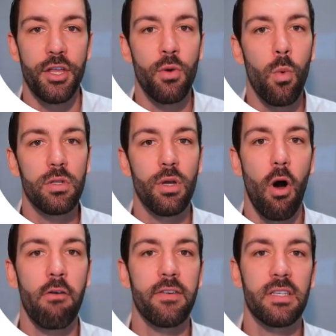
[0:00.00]
You want to
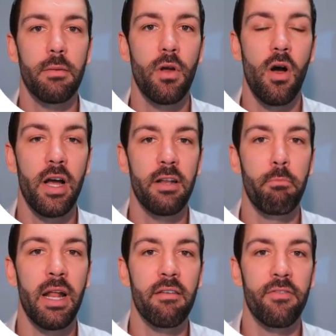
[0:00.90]
offer some kind
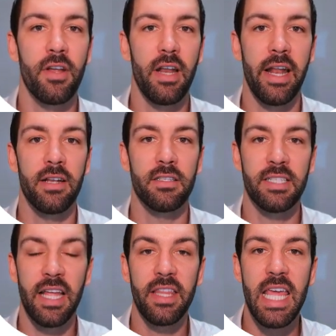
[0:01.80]
of benefit and
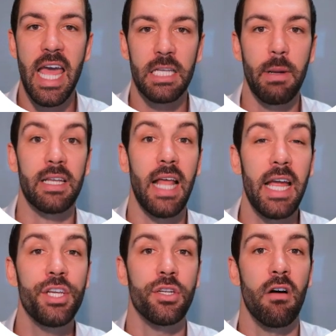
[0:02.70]
set the
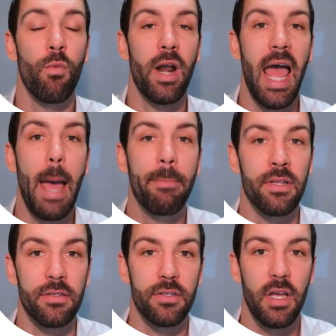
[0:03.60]
expectation of what
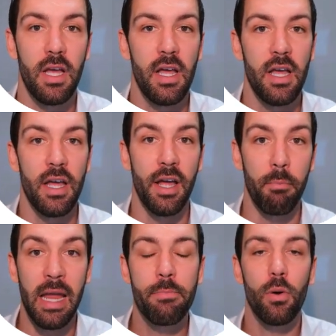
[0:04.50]
happens.
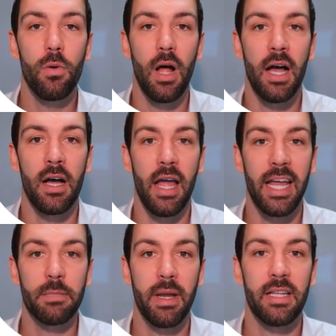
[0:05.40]
People are
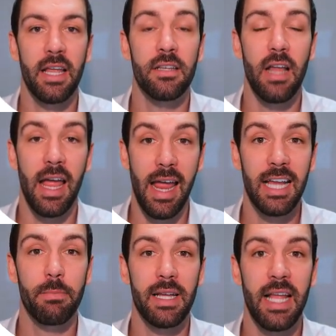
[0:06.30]

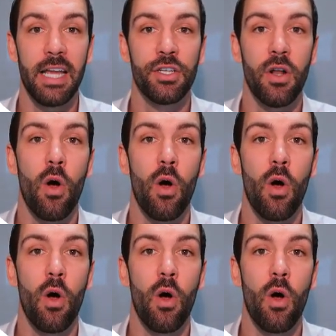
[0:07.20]
expectation